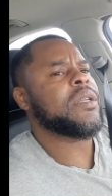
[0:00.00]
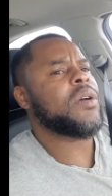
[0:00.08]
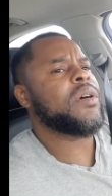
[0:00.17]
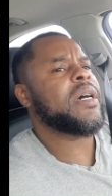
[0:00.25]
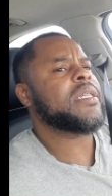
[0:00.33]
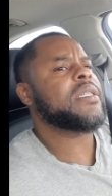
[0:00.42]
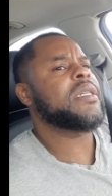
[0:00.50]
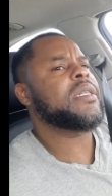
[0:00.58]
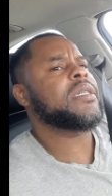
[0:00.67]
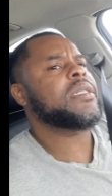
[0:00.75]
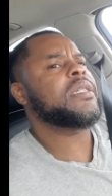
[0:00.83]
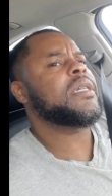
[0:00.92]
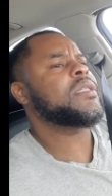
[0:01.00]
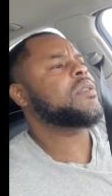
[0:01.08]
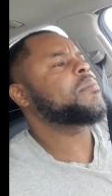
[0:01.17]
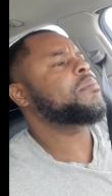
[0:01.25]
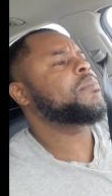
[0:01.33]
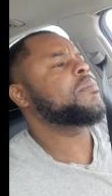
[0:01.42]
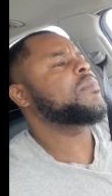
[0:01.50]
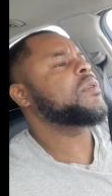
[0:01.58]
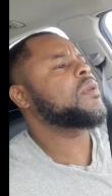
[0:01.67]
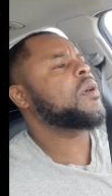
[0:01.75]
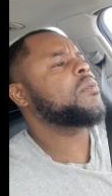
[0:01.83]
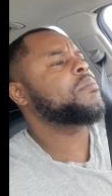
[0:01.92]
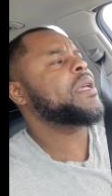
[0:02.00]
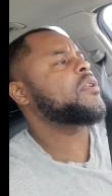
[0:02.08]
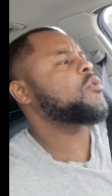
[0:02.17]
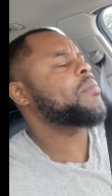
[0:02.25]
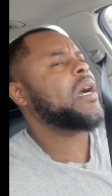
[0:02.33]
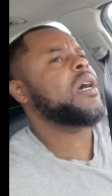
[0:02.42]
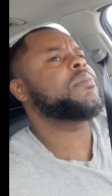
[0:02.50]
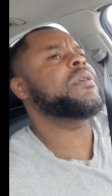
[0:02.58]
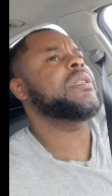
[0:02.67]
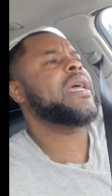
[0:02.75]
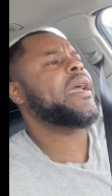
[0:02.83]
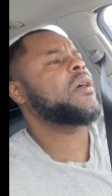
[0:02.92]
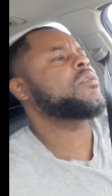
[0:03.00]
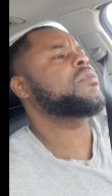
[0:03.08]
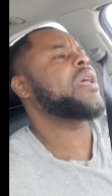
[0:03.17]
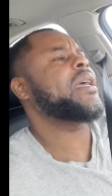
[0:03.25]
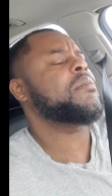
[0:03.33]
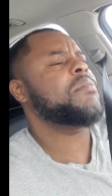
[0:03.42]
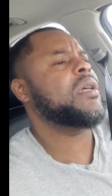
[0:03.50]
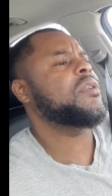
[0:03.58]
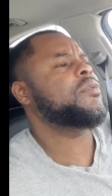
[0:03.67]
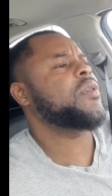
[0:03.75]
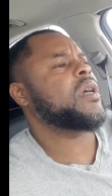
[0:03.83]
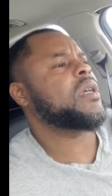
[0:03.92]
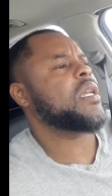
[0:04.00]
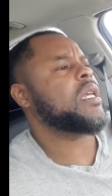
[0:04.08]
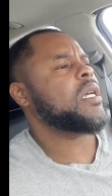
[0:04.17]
You know, hustling this shit. So, you know, been through my ups and downs like a motherfucker.